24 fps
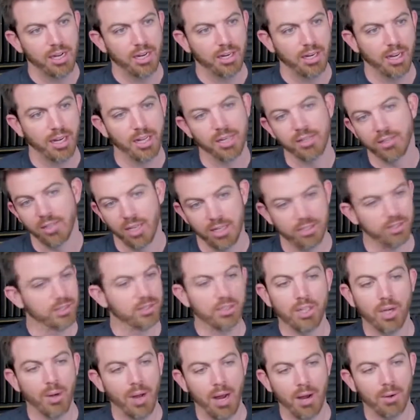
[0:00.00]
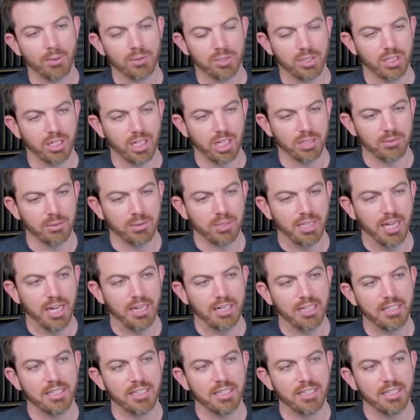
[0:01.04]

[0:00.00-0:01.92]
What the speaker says: And I didn't know how I was going to come up with that.